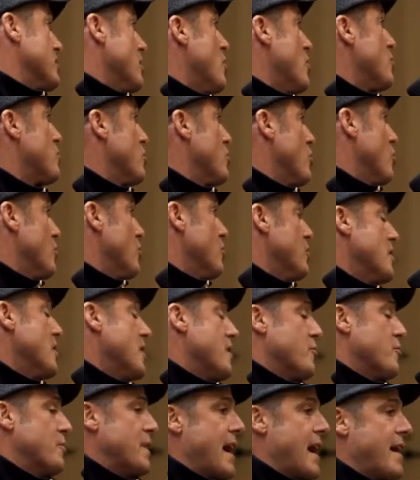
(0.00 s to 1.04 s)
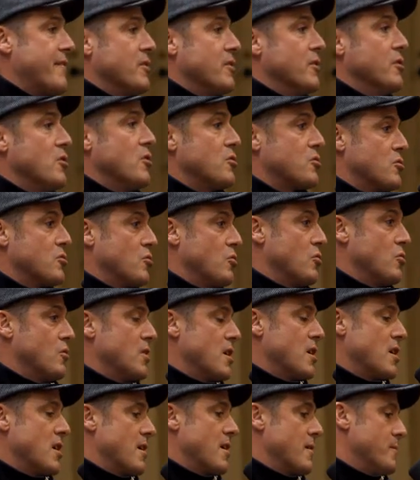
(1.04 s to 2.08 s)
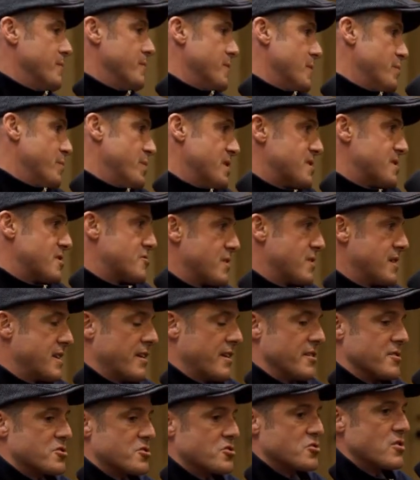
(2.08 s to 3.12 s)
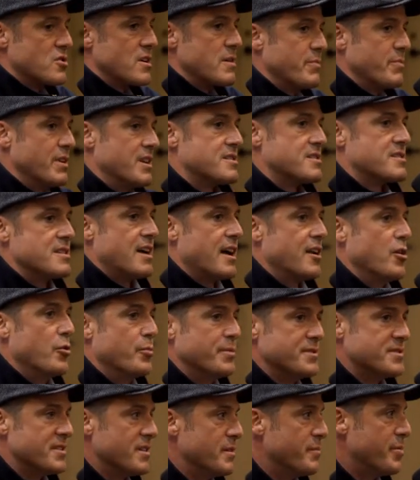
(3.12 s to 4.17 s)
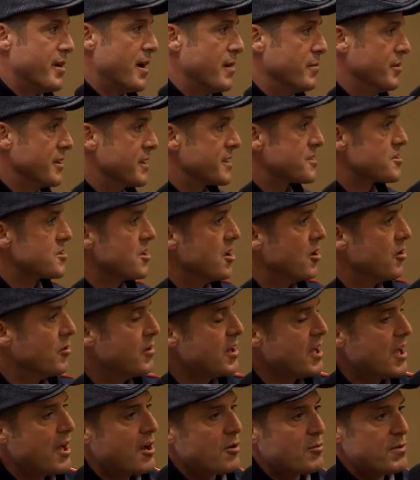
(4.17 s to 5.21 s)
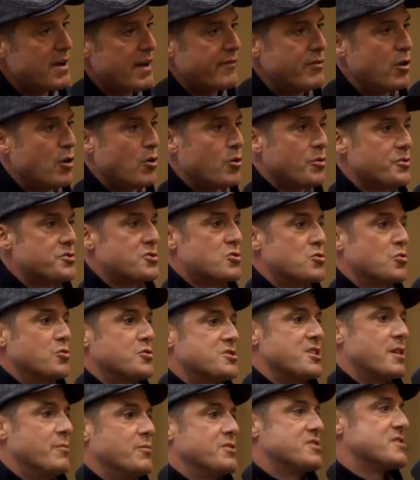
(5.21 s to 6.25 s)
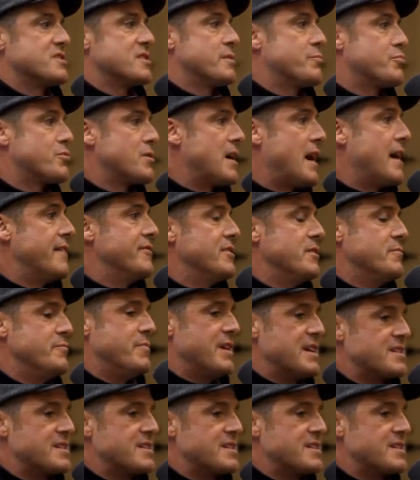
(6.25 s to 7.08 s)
local. We have a local business right down the street, but it's not open to the public. So we have the old school gym, which is a private,